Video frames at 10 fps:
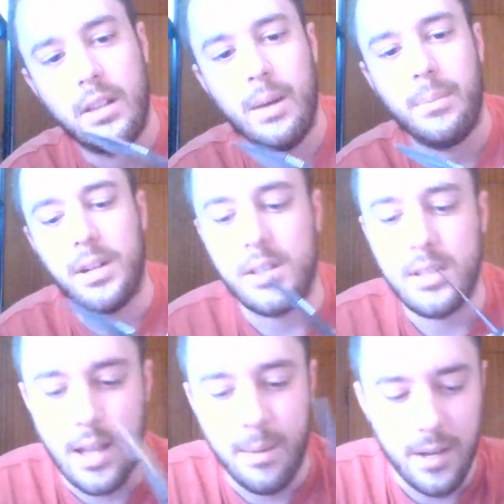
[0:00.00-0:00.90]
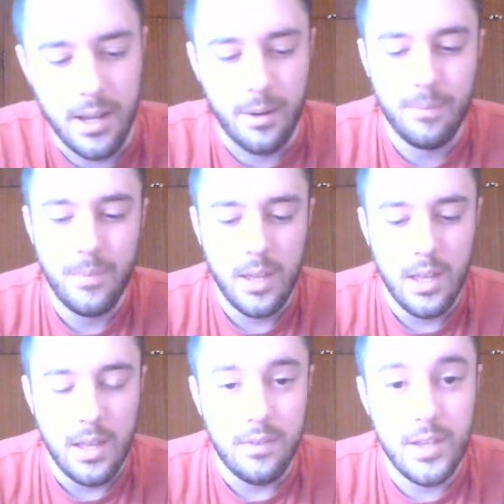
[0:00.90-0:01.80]
I'm gonna stop now.
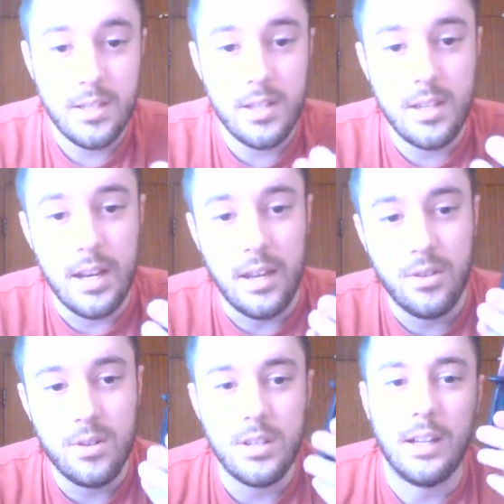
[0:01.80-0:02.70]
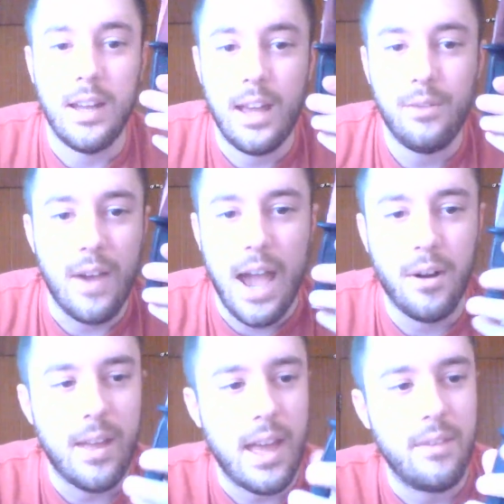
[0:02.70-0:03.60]
This is an interesting knife. I
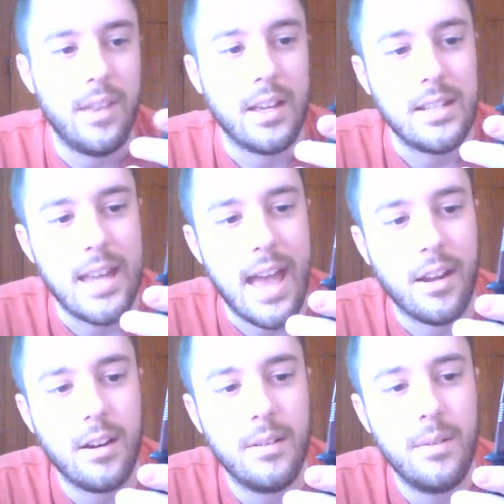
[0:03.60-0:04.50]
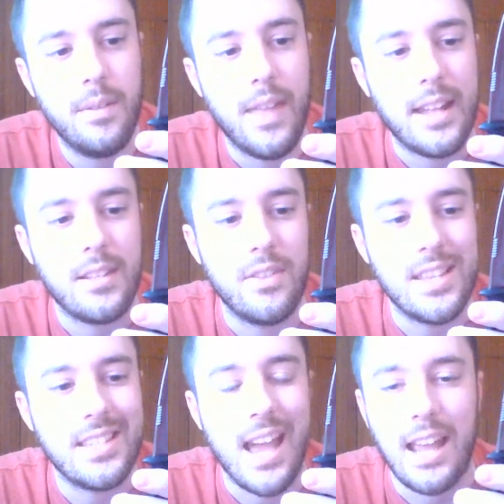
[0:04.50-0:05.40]
don't have like a dagger that's
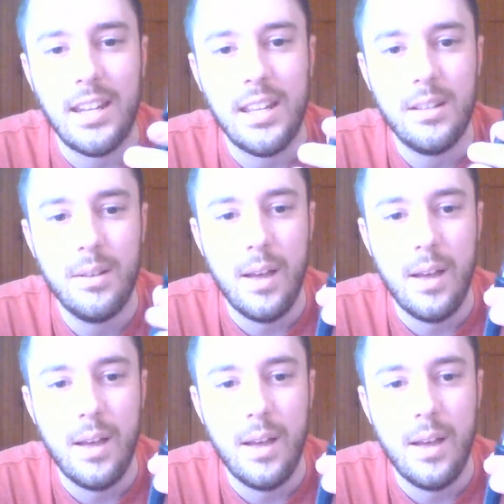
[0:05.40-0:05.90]
this tiny.